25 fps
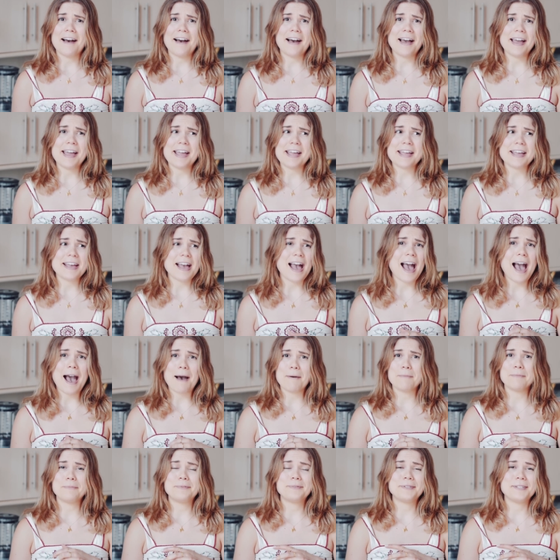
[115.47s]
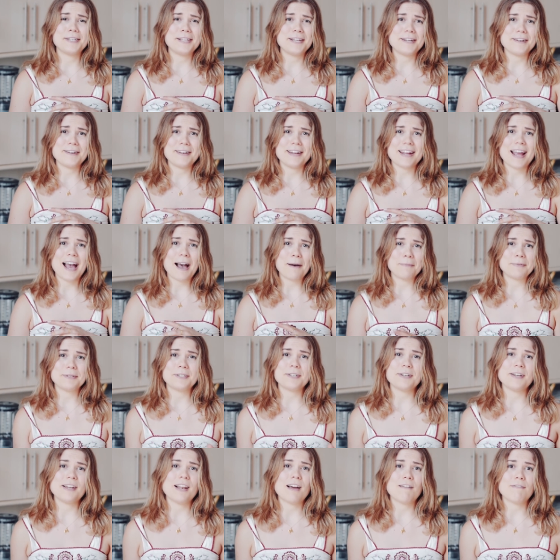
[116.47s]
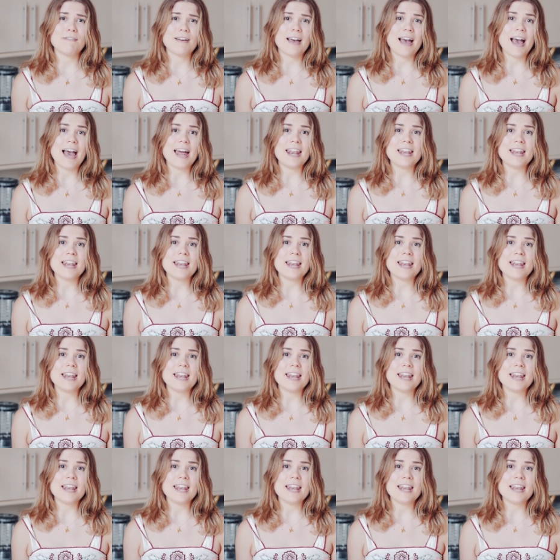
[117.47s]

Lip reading: I absolutely love it.